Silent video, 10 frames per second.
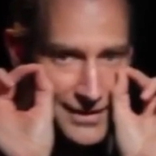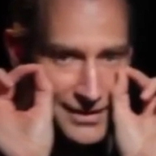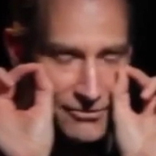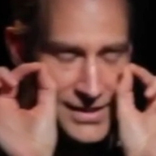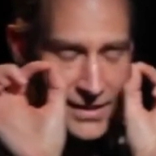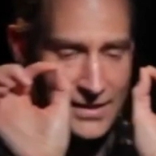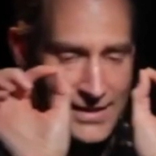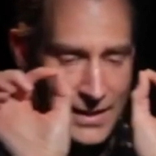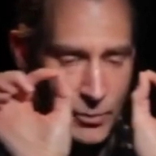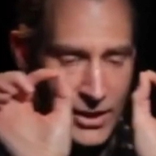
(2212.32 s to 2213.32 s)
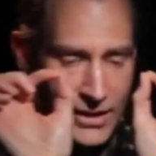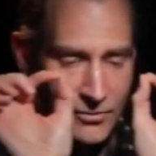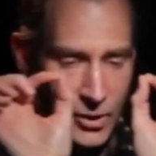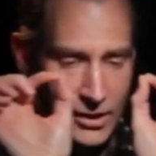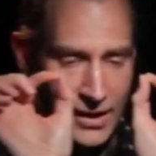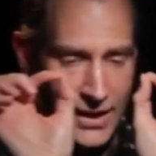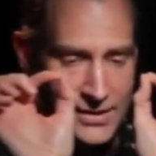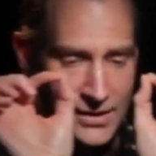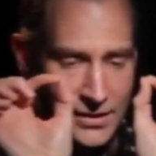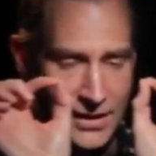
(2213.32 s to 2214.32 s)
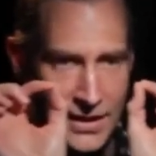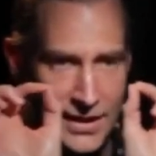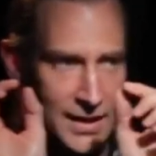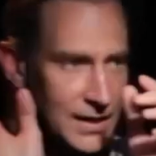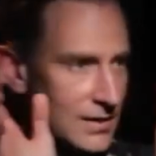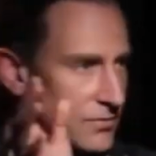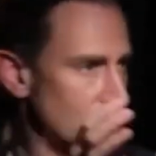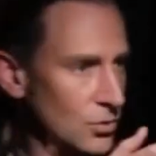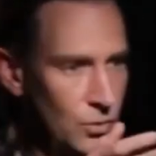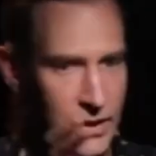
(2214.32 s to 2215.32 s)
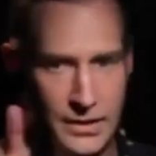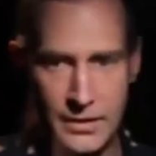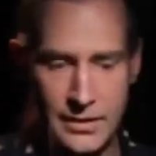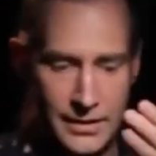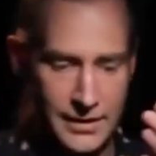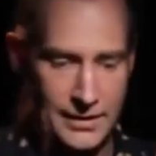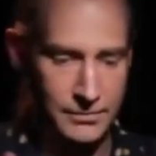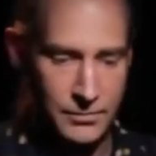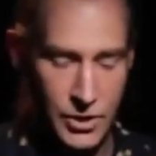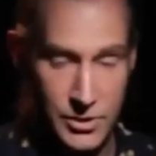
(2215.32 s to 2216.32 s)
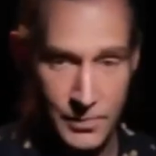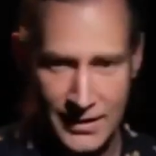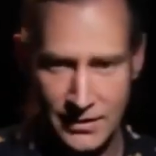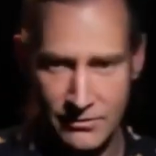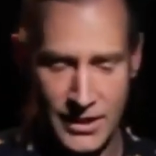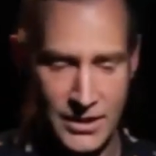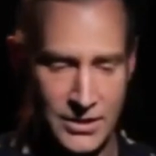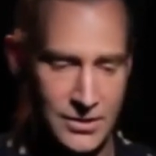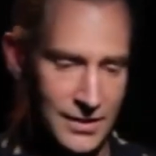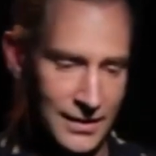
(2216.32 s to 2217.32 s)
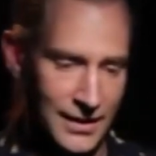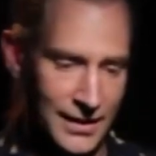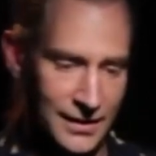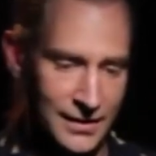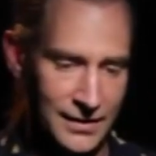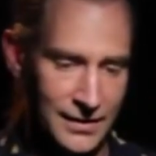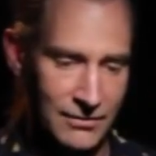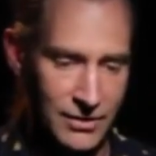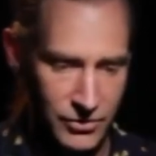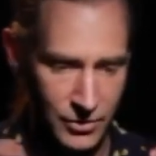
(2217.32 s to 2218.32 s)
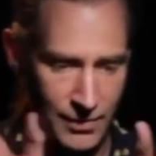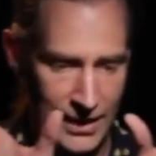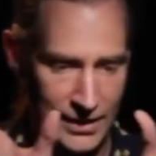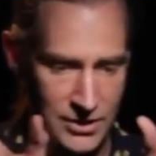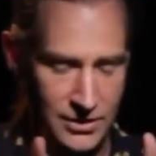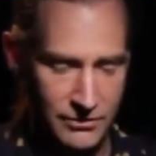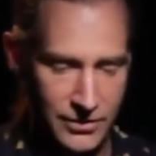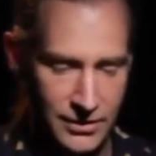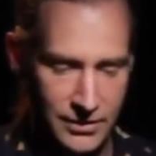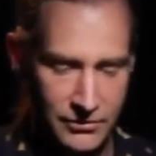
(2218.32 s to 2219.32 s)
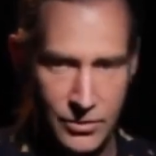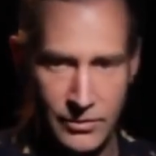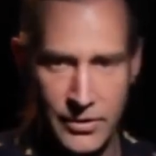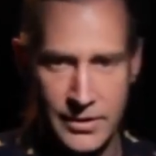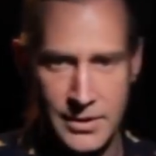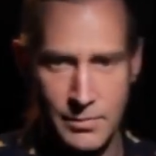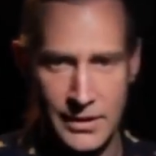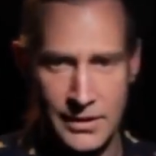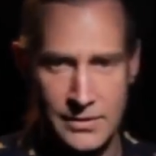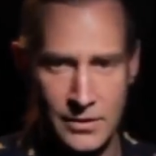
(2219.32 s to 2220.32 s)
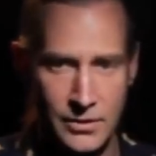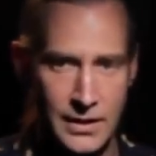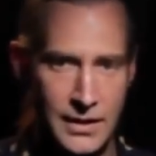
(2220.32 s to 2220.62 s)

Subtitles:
physically separated from where your eyes are, gives you weird perspective changes and that kind of thing, even if you match the field of view of the displays. So